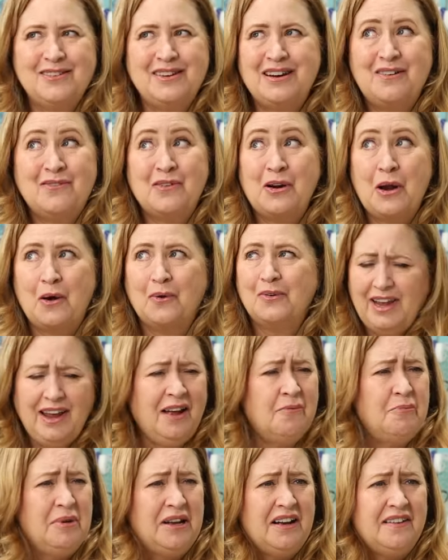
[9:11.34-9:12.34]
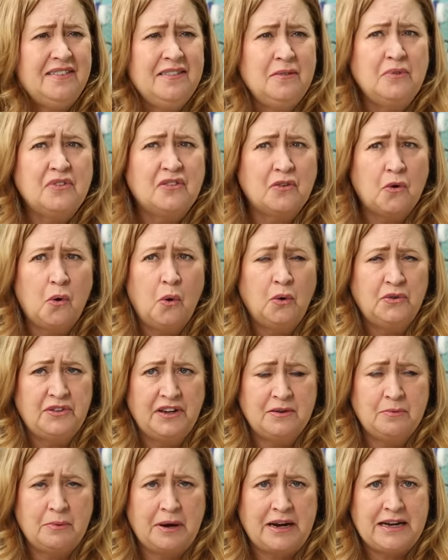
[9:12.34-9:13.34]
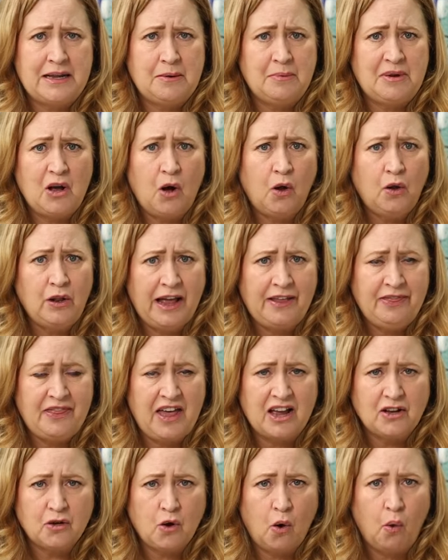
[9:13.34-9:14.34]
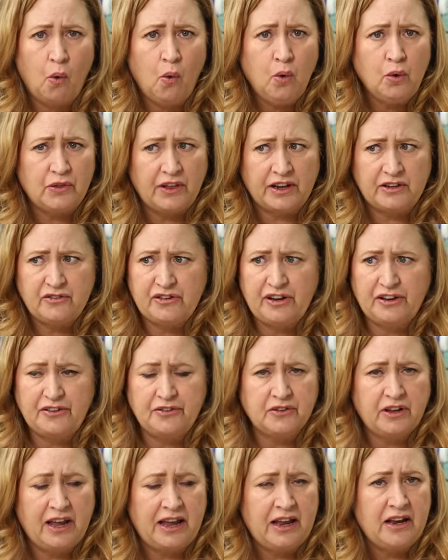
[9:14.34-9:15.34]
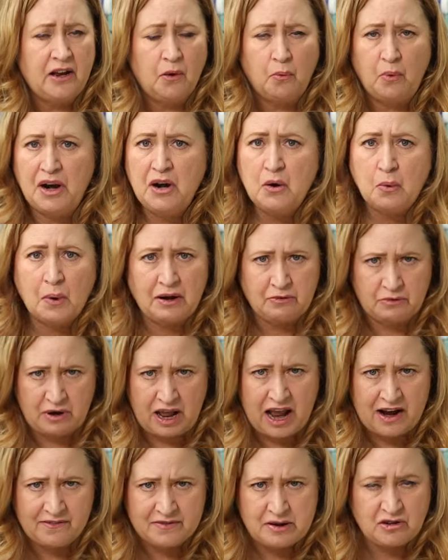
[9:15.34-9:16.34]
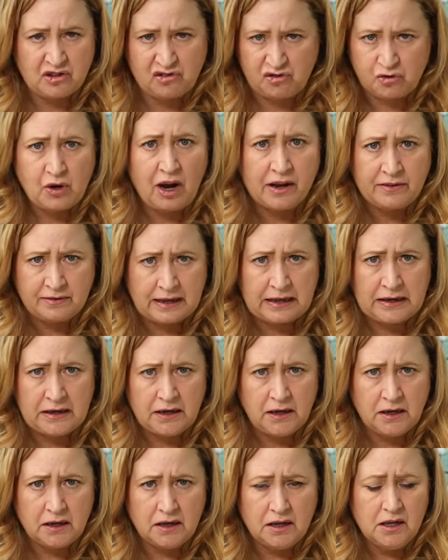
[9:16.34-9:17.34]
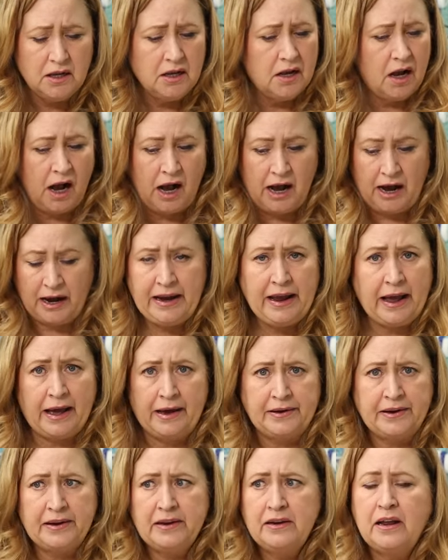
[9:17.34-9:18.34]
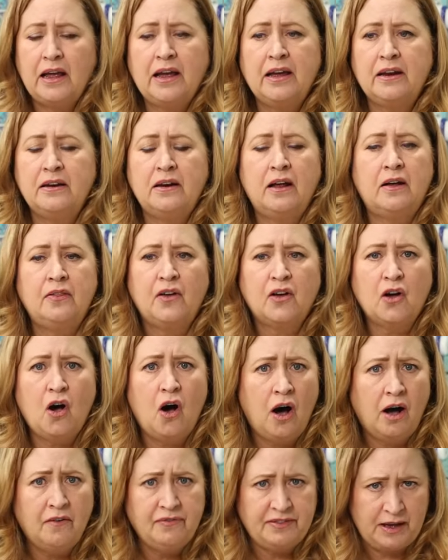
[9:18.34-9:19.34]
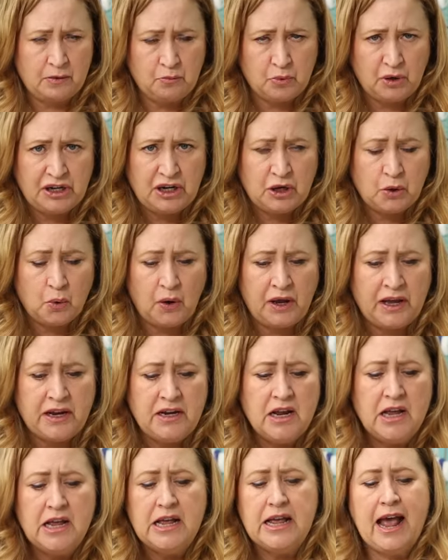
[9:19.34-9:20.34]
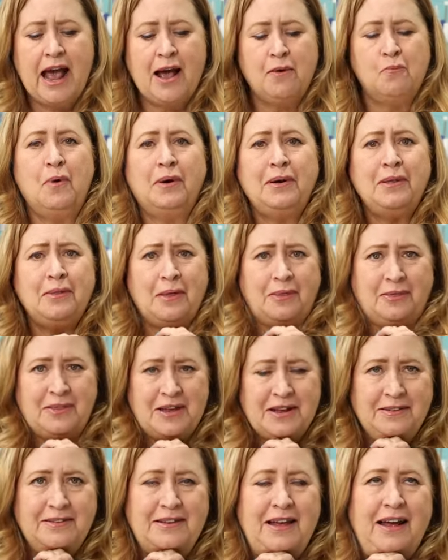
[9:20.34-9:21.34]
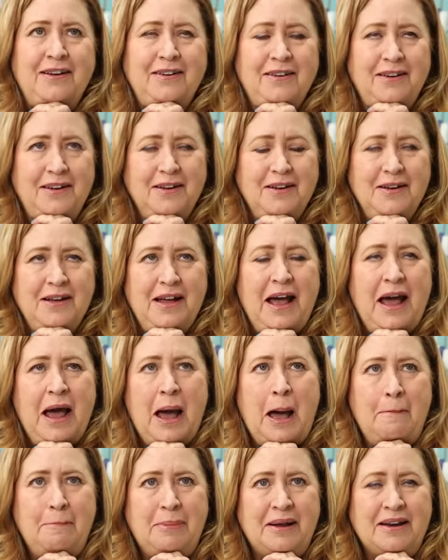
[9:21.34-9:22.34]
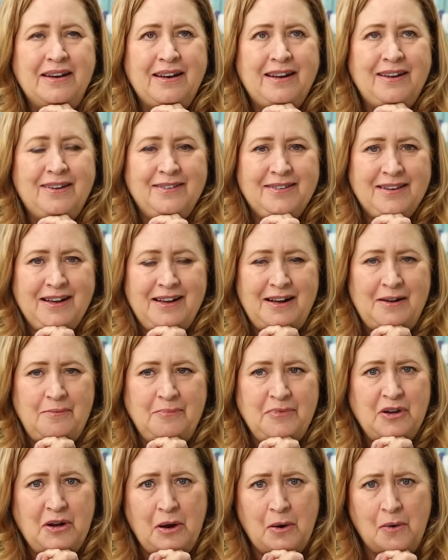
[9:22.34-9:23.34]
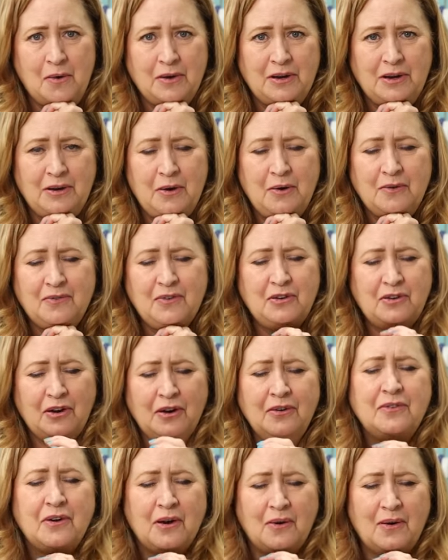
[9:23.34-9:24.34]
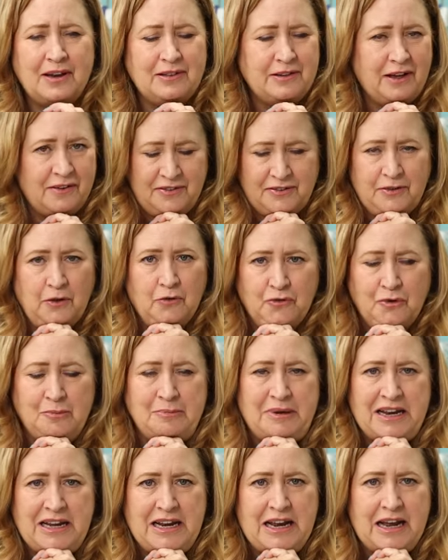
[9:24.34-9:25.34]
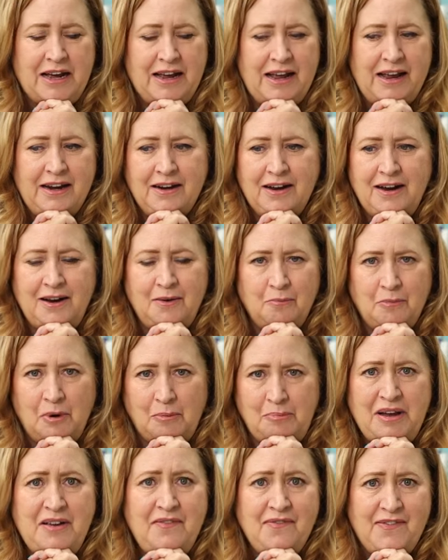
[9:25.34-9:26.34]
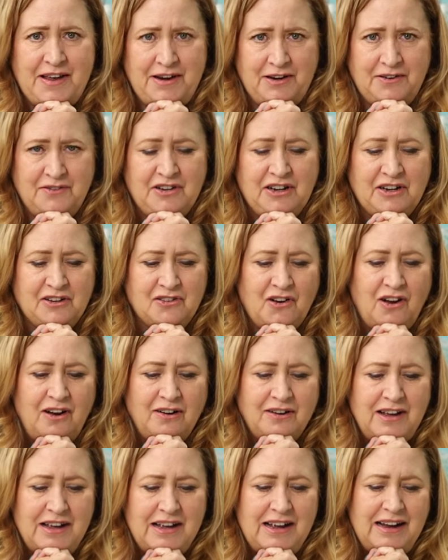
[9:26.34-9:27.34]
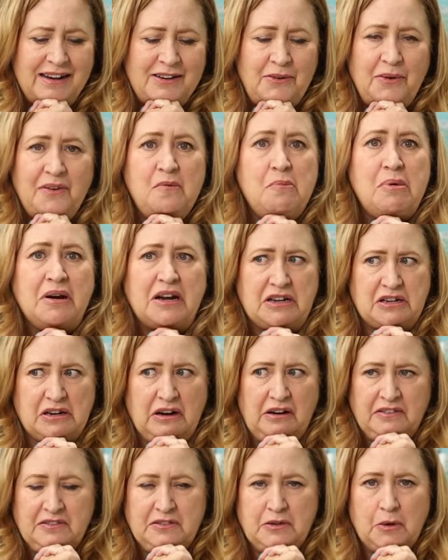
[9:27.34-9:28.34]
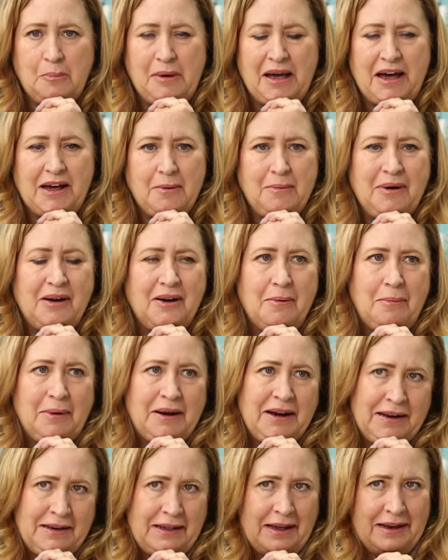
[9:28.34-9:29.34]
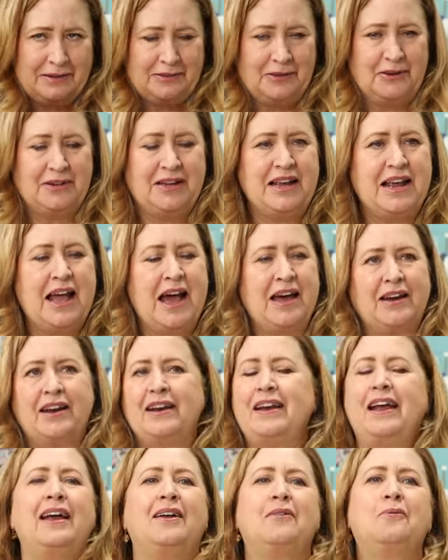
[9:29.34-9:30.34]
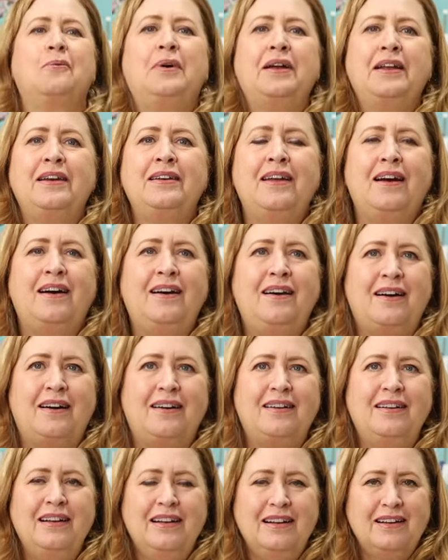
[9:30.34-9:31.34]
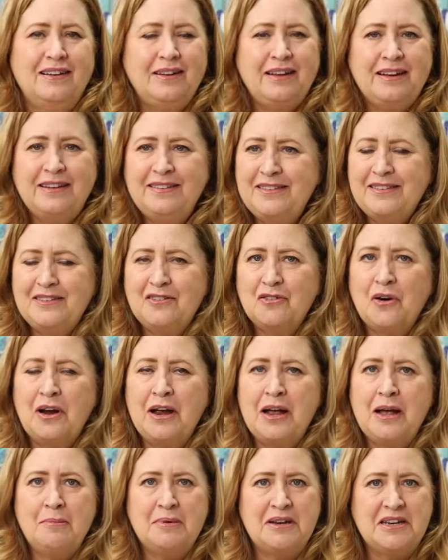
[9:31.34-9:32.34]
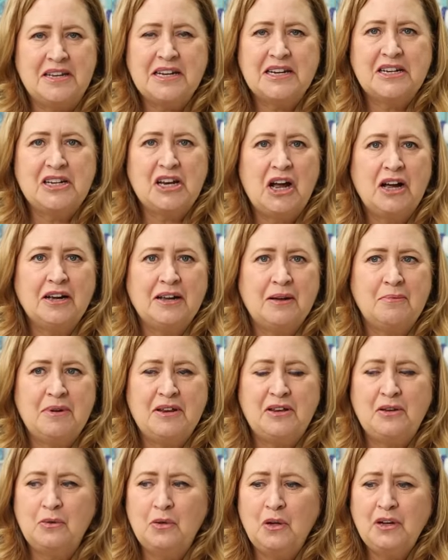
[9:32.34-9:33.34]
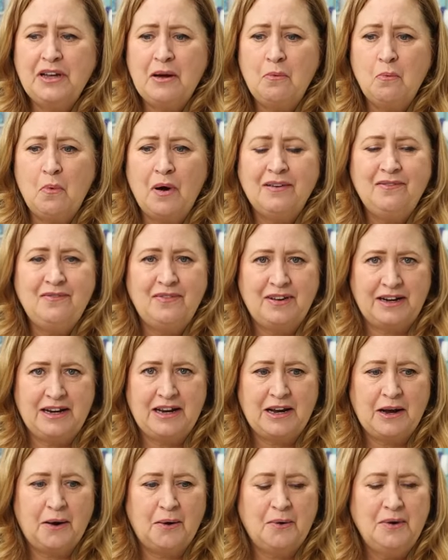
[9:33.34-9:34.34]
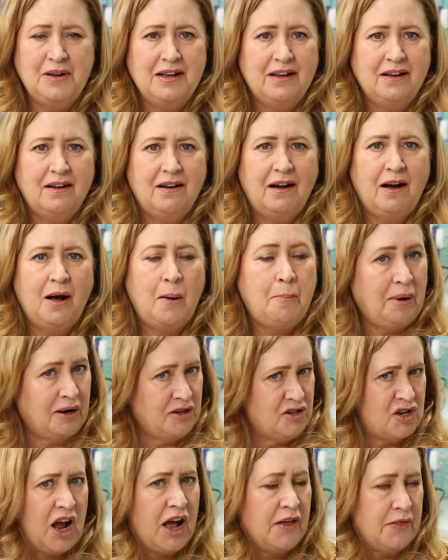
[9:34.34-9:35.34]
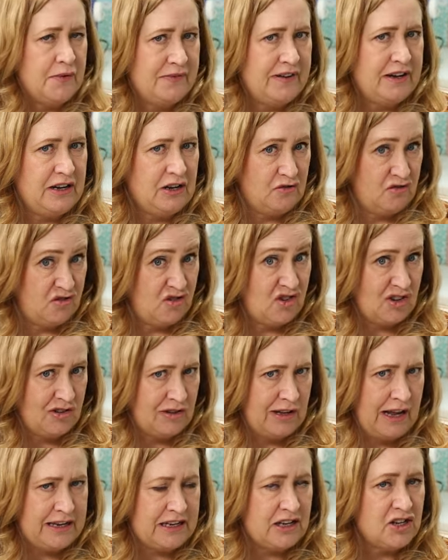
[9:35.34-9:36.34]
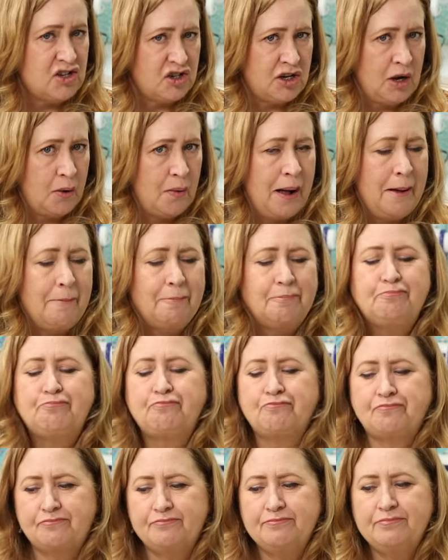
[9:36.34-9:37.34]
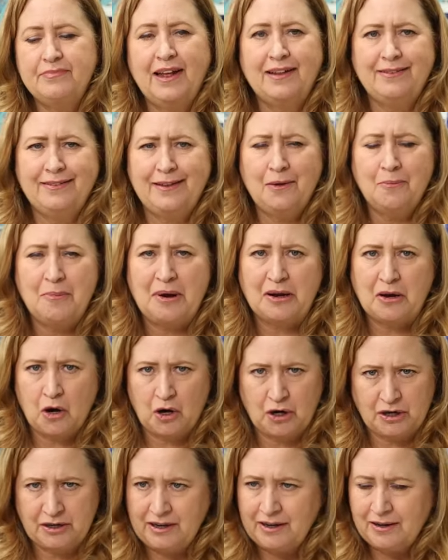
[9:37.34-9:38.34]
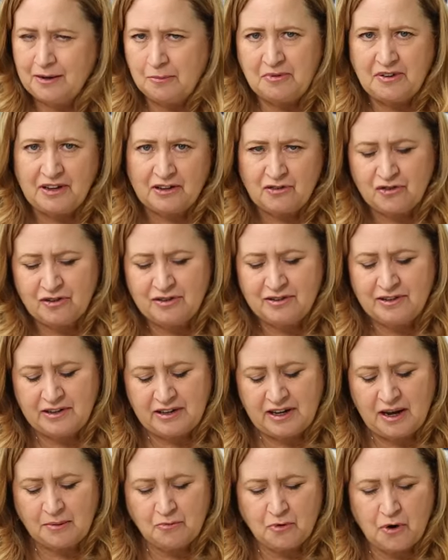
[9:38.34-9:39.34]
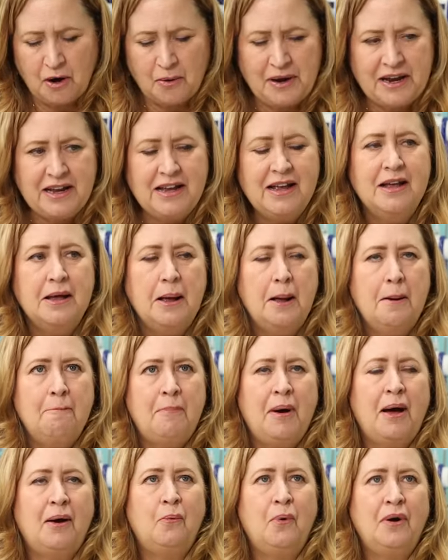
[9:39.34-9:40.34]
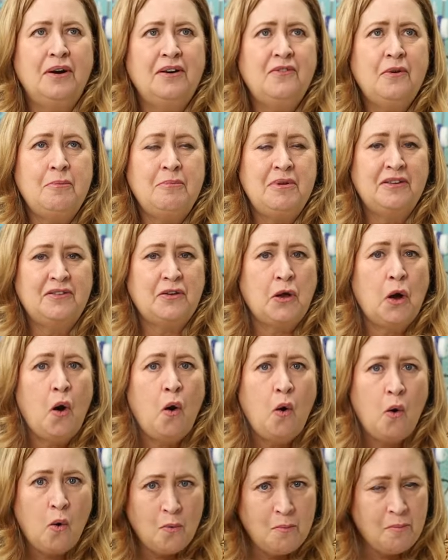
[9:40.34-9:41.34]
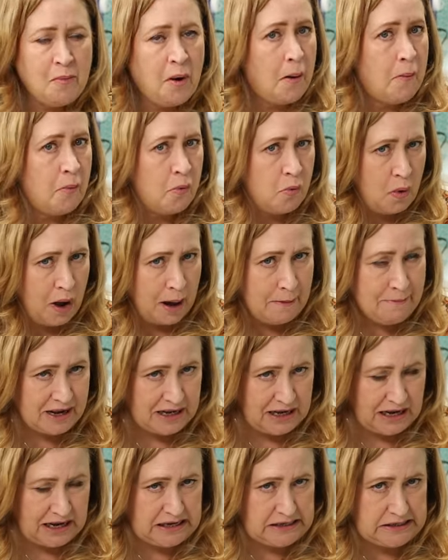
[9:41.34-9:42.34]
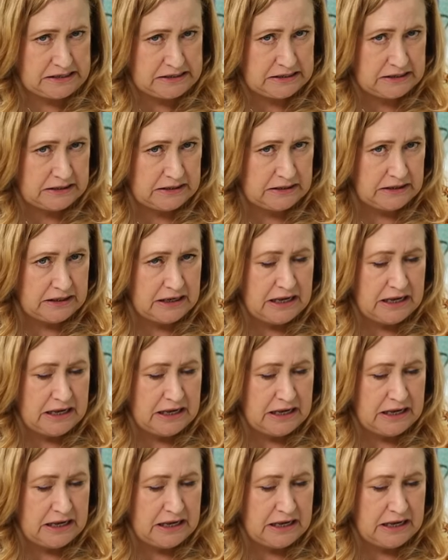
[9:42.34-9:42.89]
You never know. And because it was cold and rainy, we all had that cold that just went around every, did you guys get it? I had it. And the cough that wouldn't quit. And one of the things that happened is, um, you know, you know, if you don't know, I love social media and I'm a big fan of TikTok. I know everybody talks so bad about it, but I like looking at it. And when uh, Instagram and TikTok, and when you look at one video, a bunch of other videos just like it show up. That's how my gardening obsession kept growing. But one of them is home remedies.